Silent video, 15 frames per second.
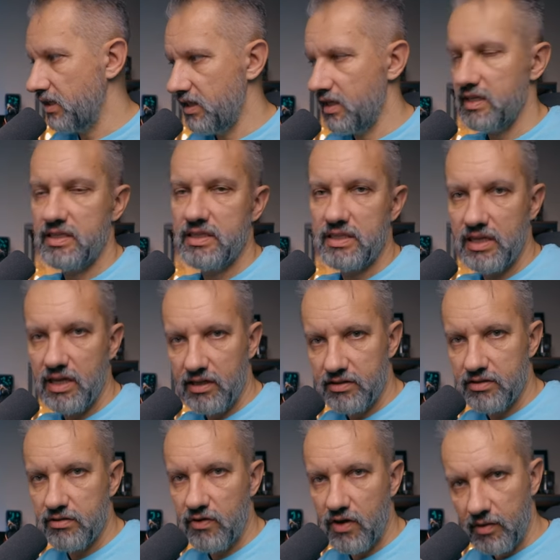Yes,
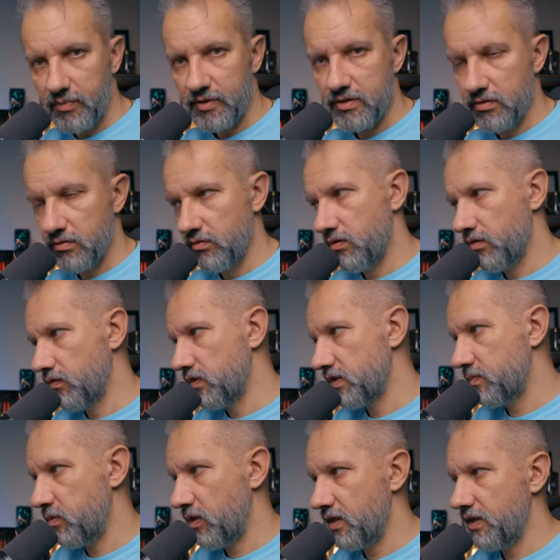also Apple Studio
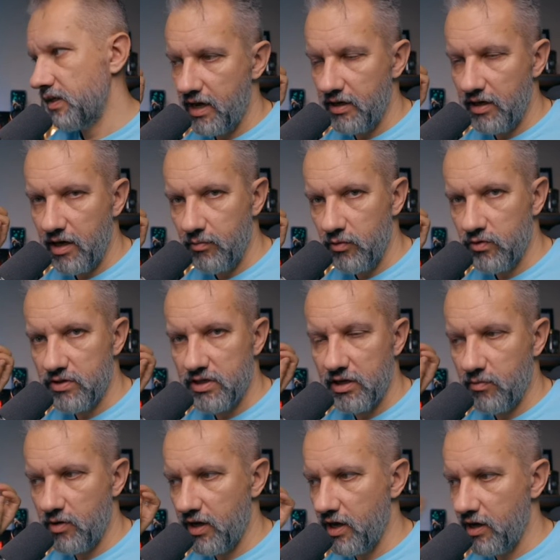display and I'm
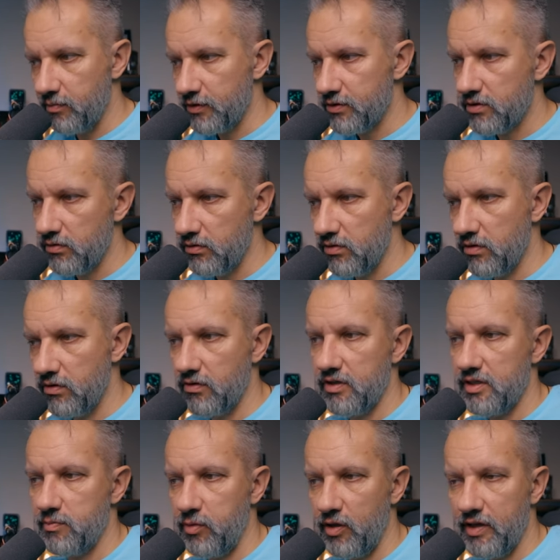using my Apple Studio
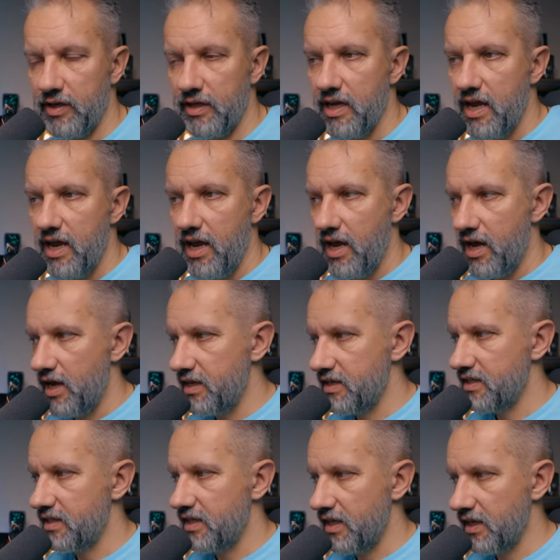display
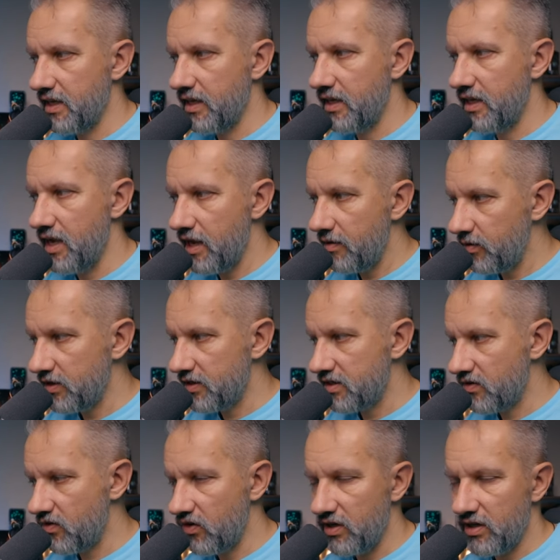as a gaming
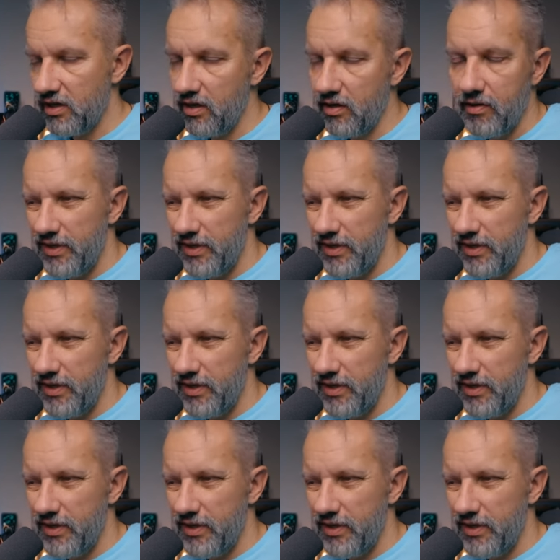screen.